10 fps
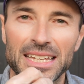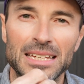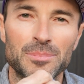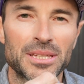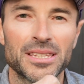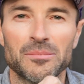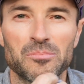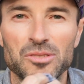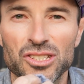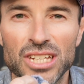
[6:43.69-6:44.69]
keeping the
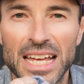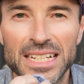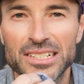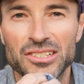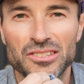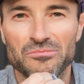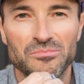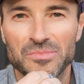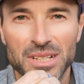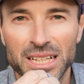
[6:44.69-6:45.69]
shades
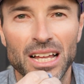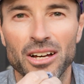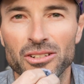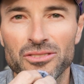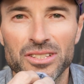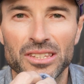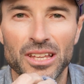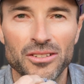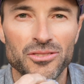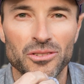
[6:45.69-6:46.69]
closed and
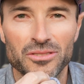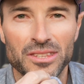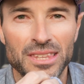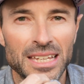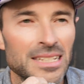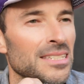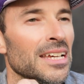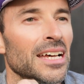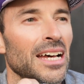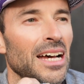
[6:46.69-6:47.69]
those sorts of things.
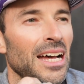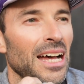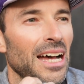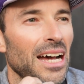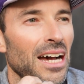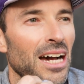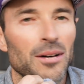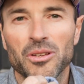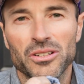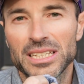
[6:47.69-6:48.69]

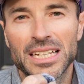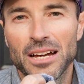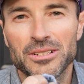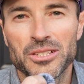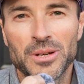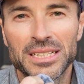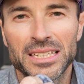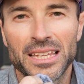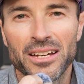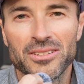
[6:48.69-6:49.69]
I'm not going to go into any
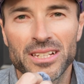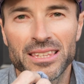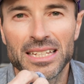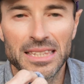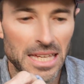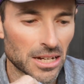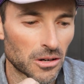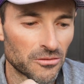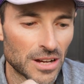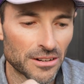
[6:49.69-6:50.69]
of those. I think they
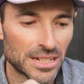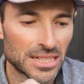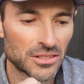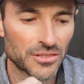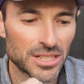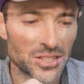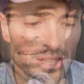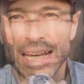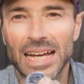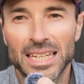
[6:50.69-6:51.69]
are very
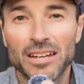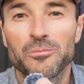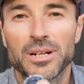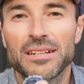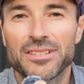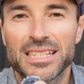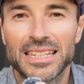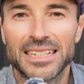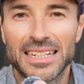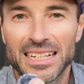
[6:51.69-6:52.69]
individual. And I've
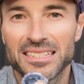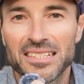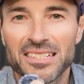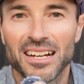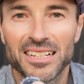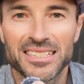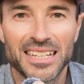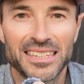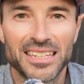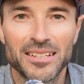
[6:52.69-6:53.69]
previously, as discussed,
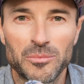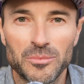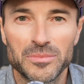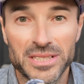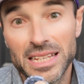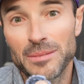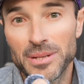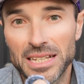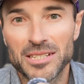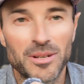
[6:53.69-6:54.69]
said that
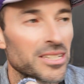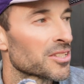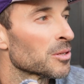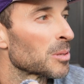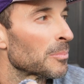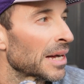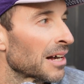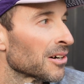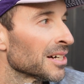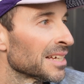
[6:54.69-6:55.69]
sleeping is my
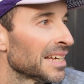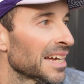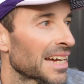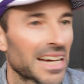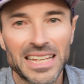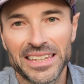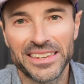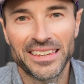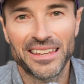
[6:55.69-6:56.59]
superpower. And